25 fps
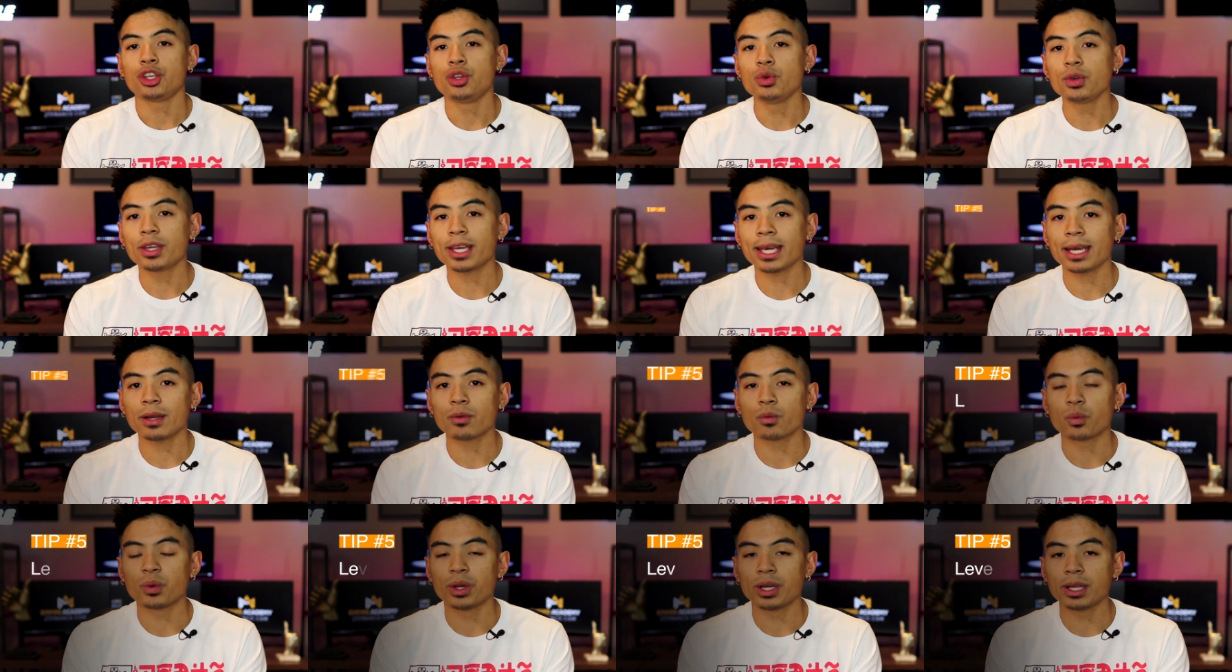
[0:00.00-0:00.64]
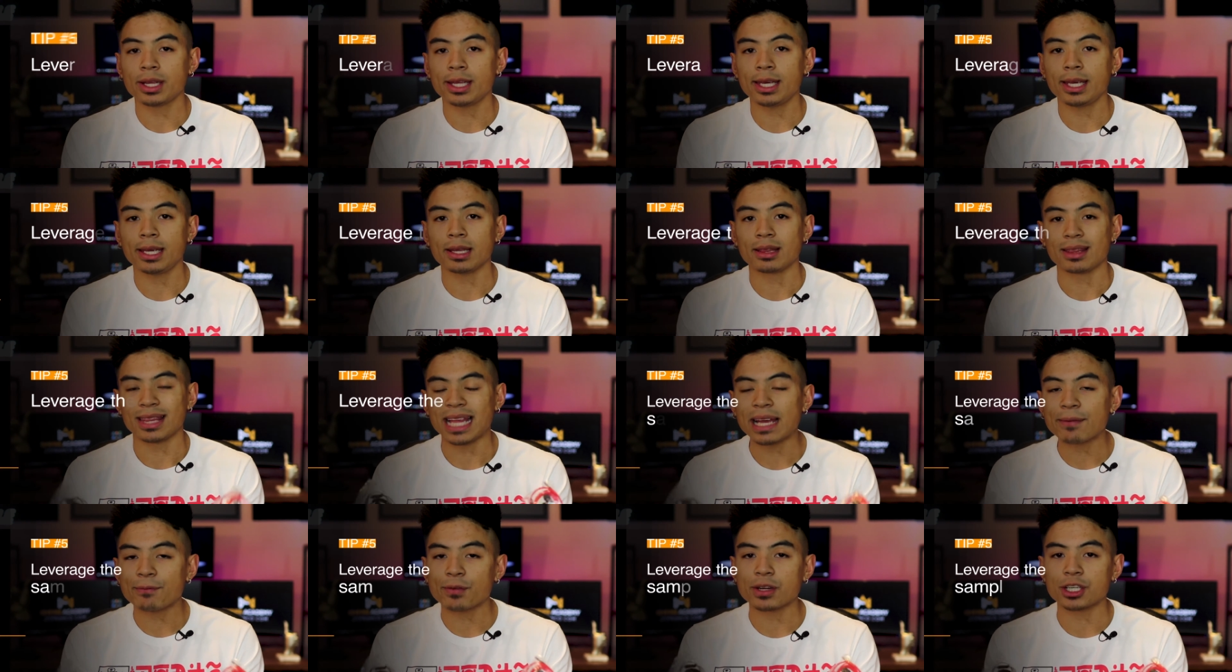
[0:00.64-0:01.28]
you can really
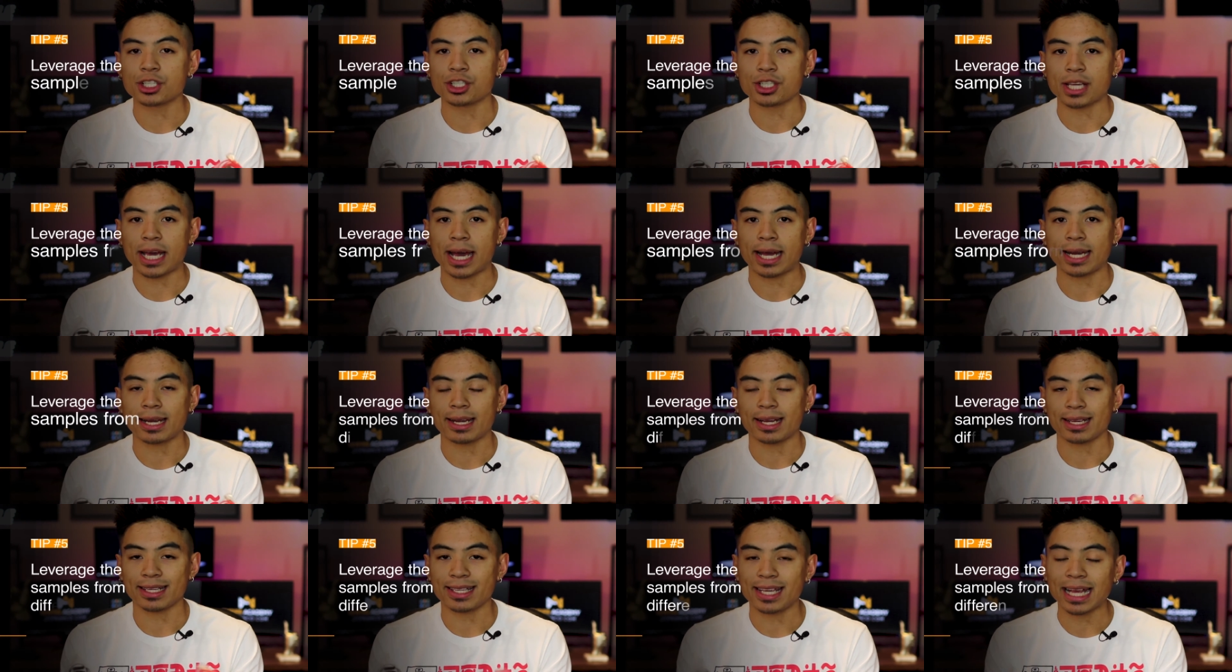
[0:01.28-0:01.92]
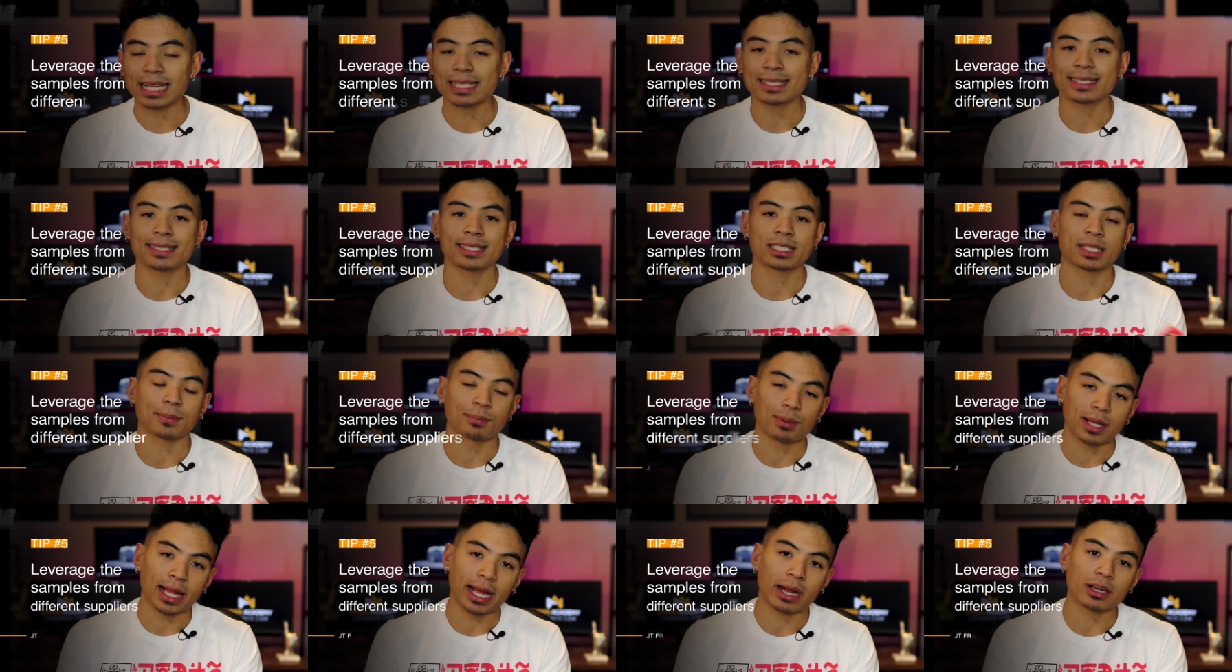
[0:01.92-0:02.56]
leverage that against the
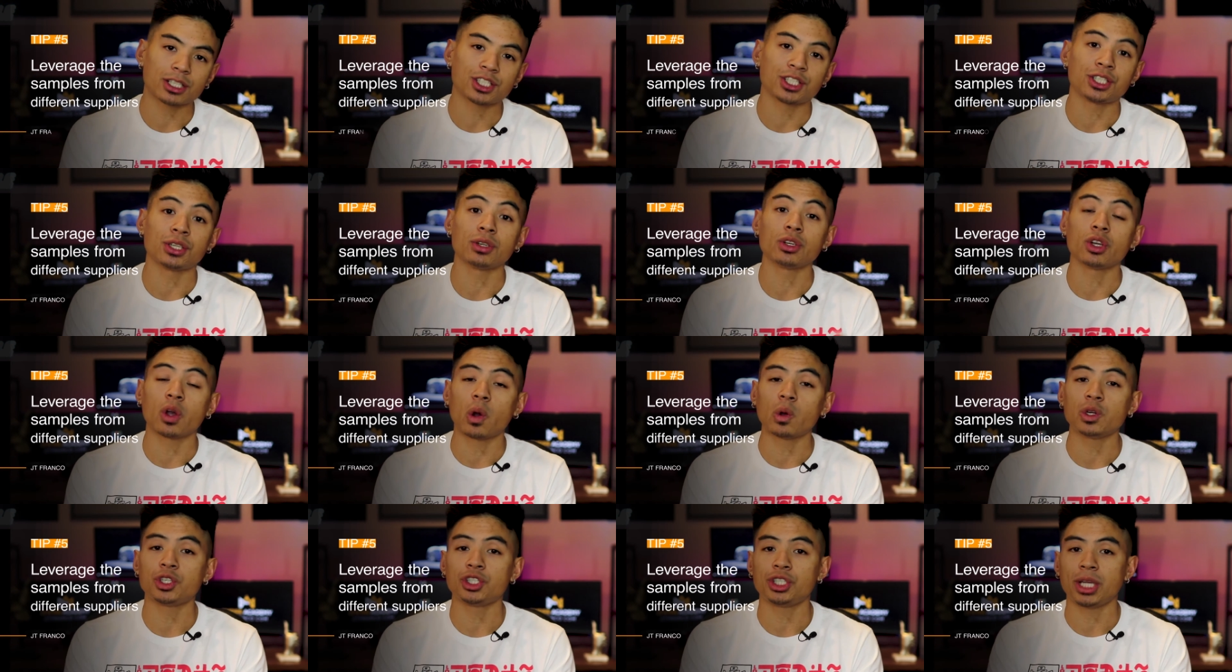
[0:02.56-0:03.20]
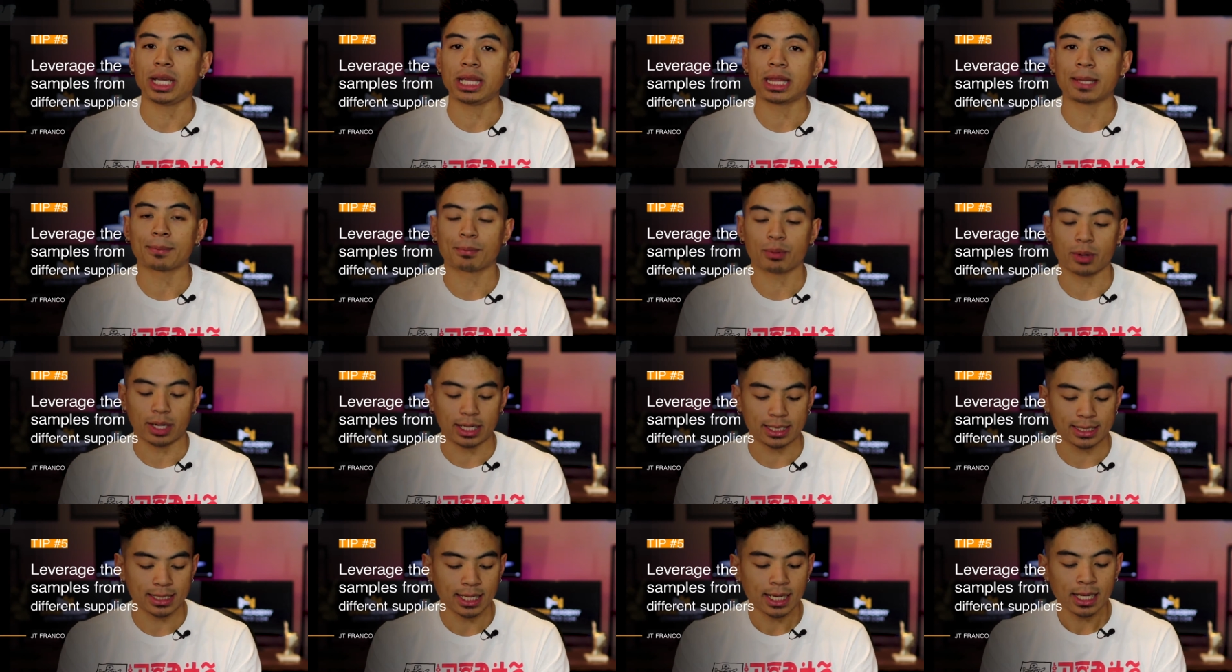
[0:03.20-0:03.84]
supplier to negotiate the
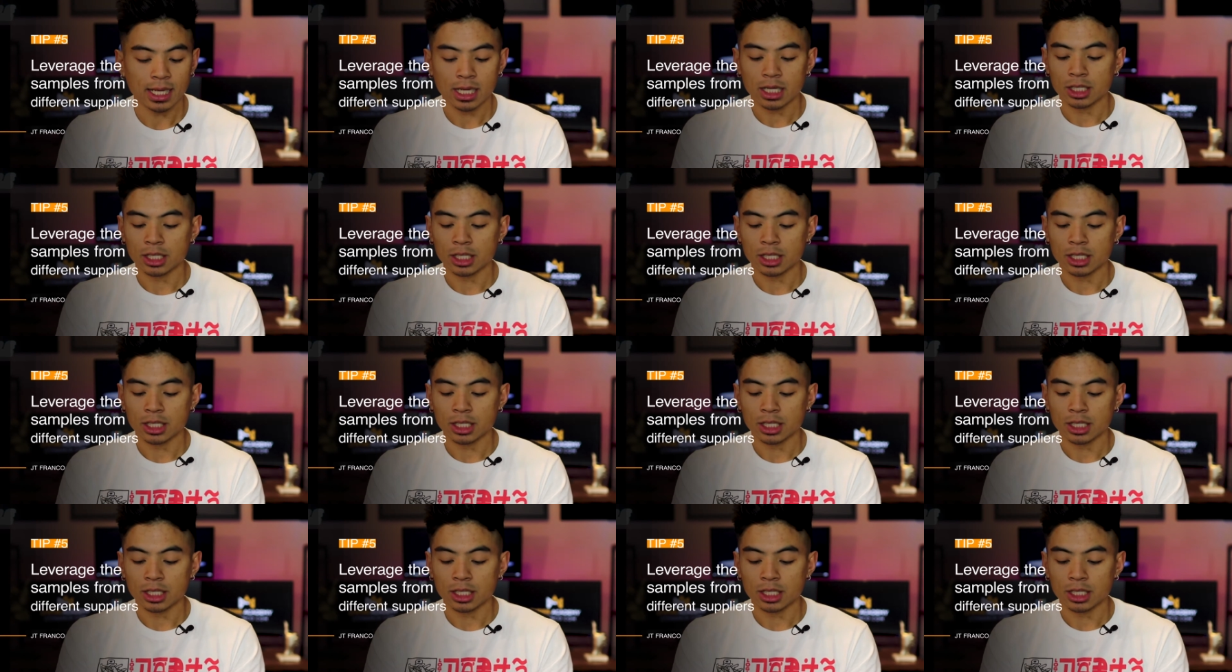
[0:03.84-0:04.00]
price.